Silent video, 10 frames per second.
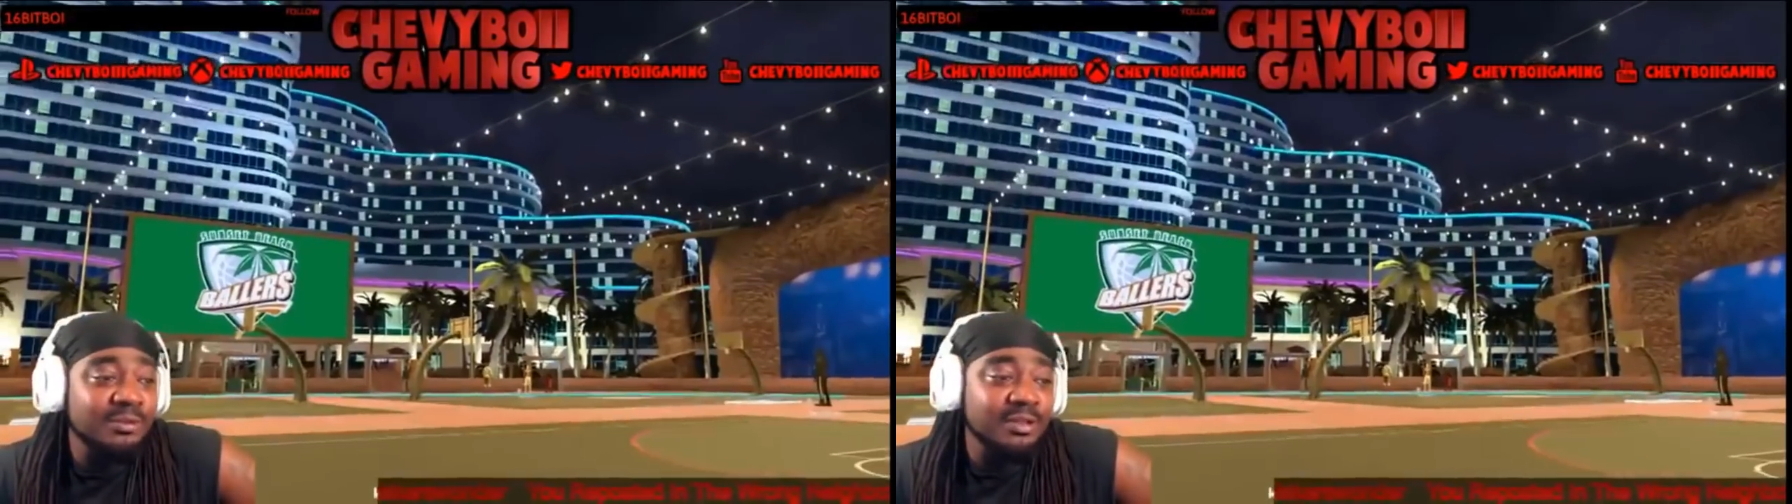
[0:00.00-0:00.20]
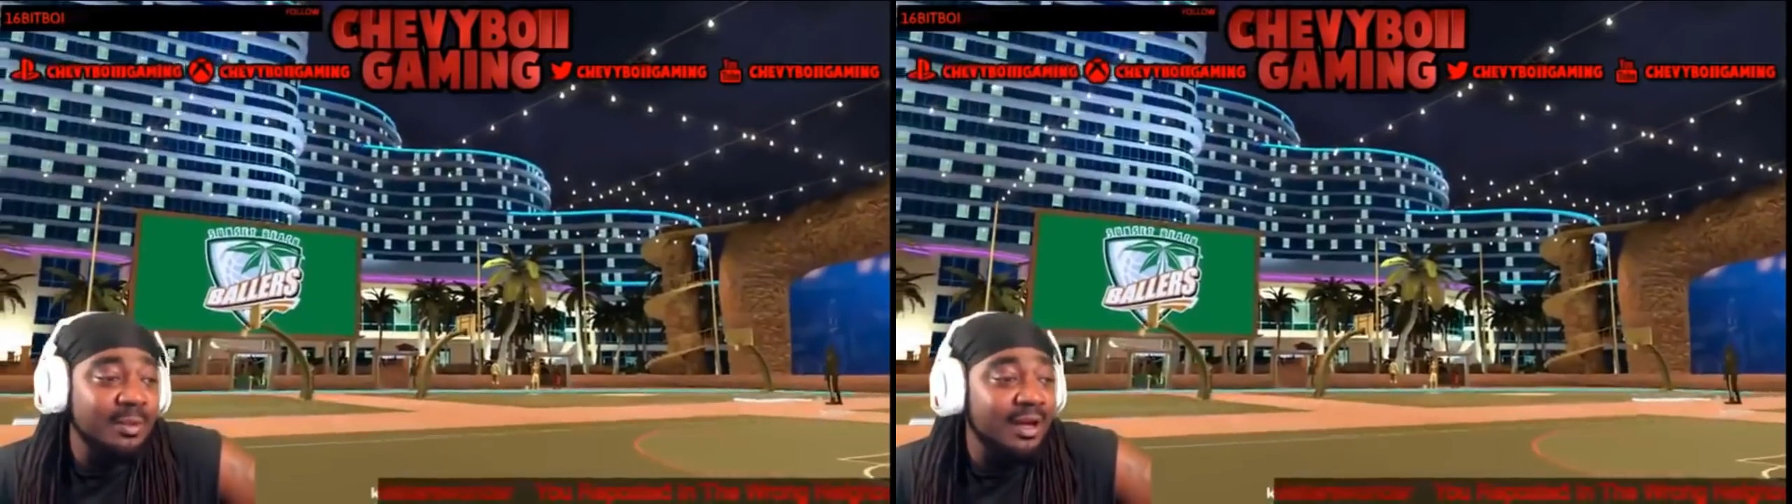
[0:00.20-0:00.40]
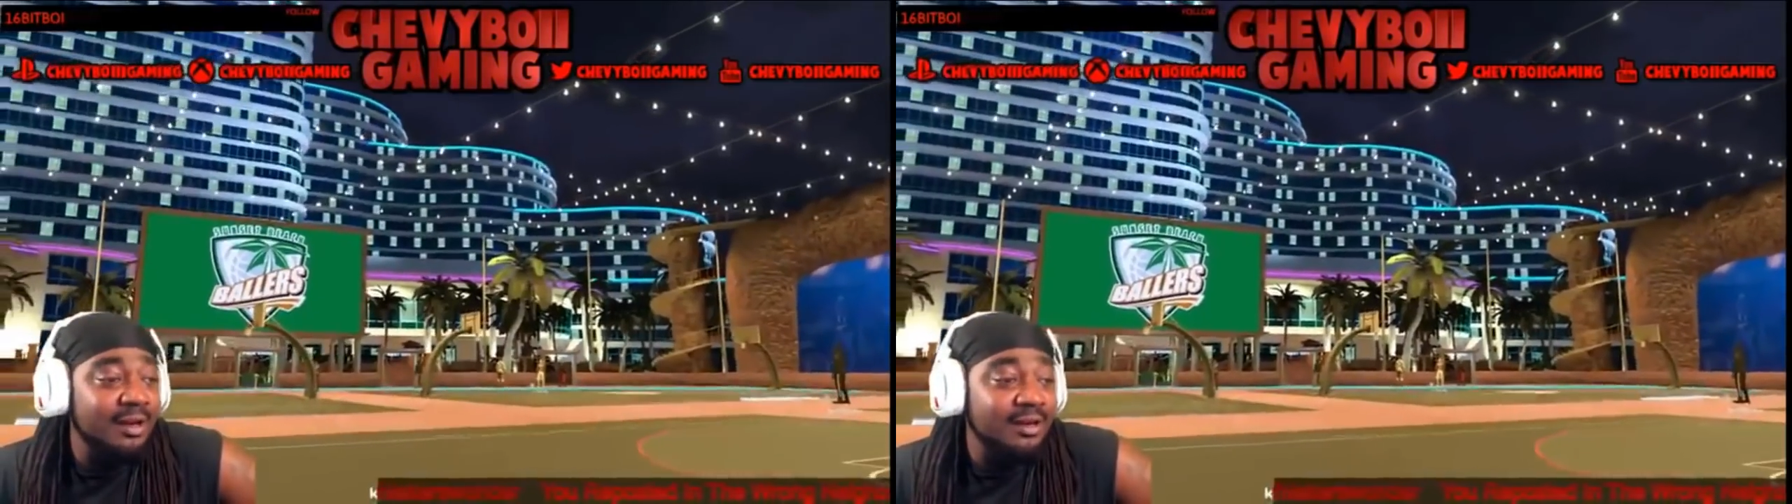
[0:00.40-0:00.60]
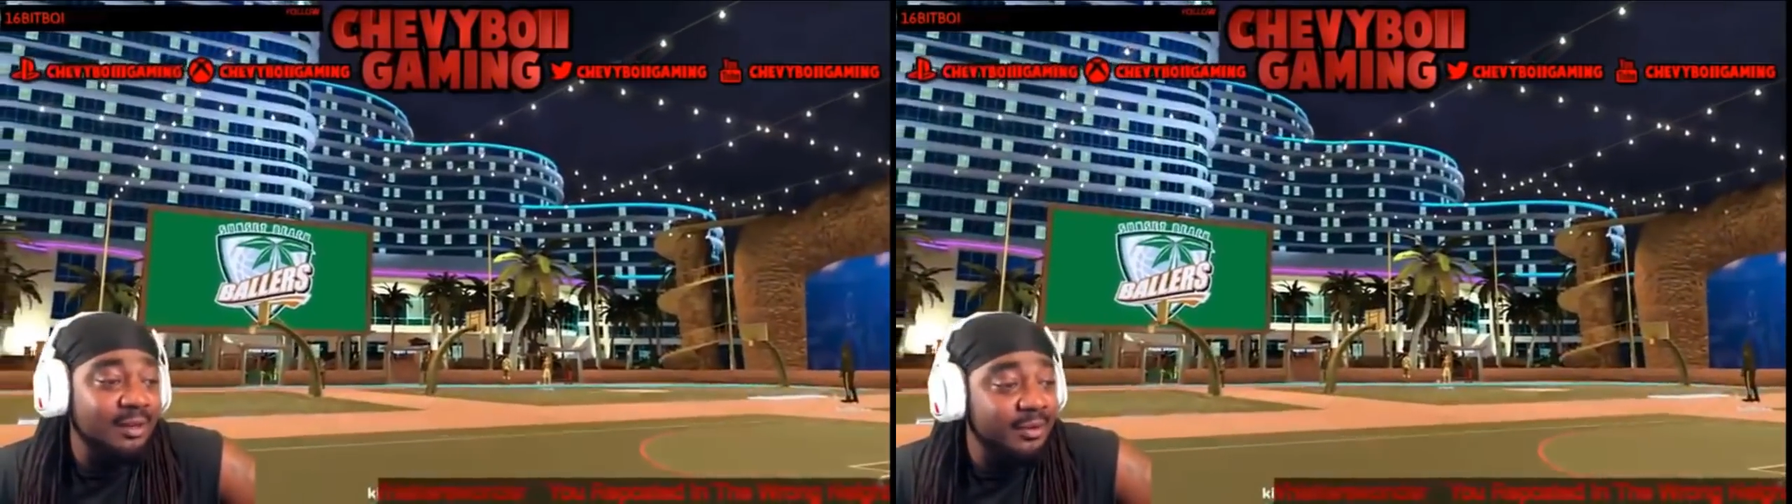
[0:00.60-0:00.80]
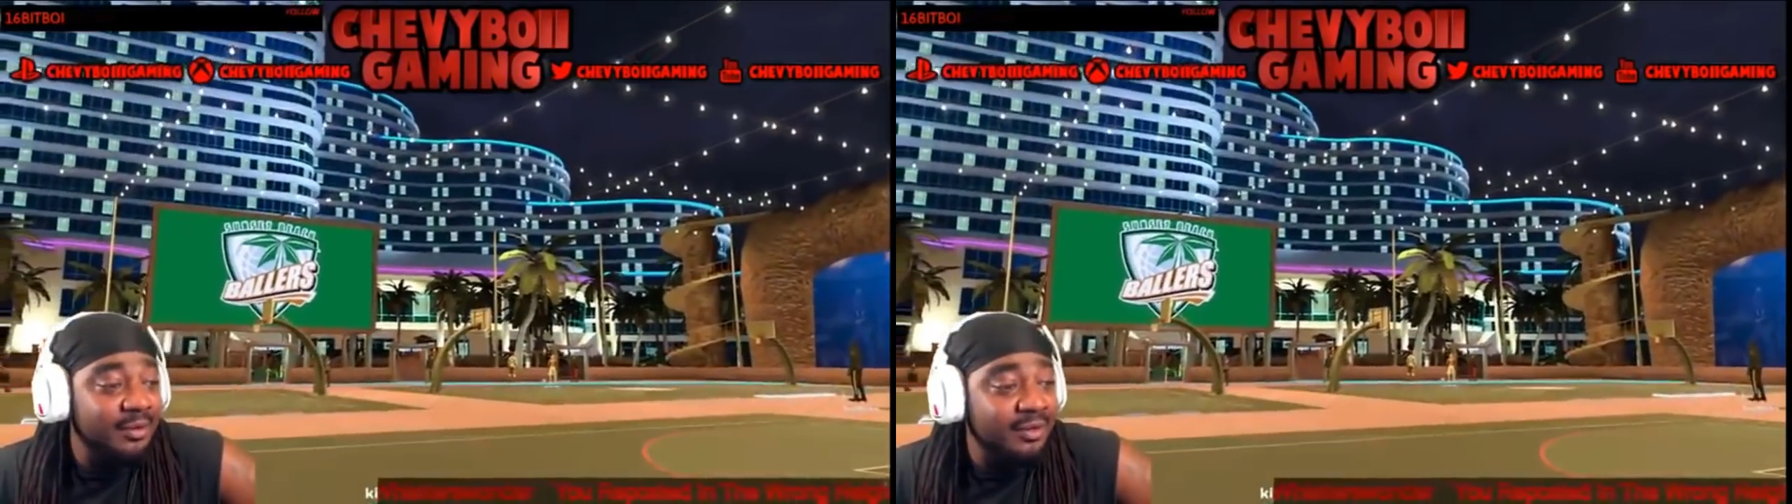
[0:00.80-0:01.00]
up out of here,
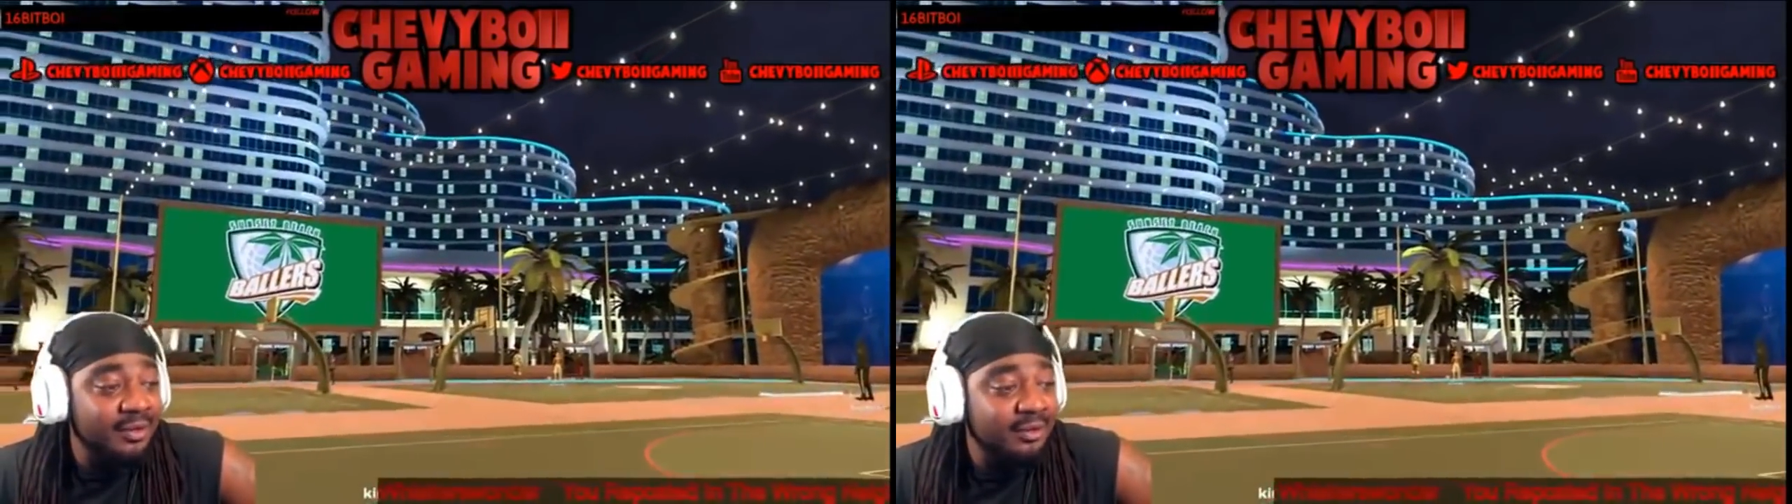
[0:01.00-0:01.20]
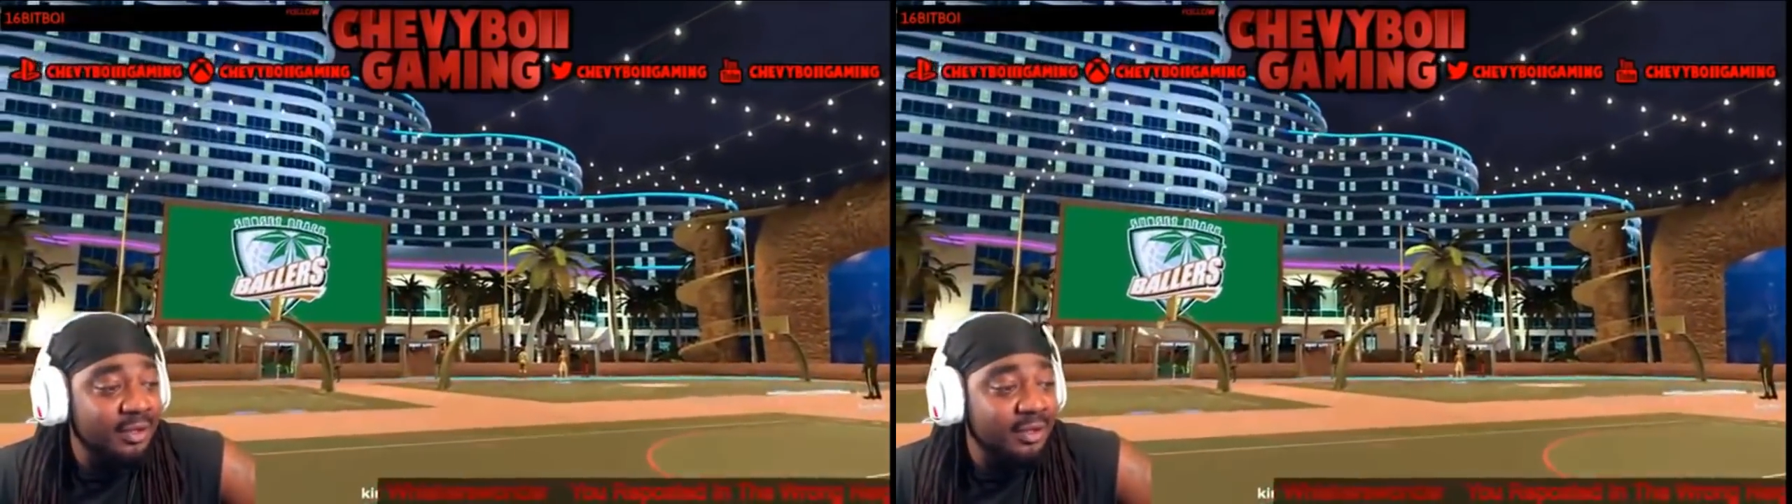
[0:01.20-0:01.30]
bro.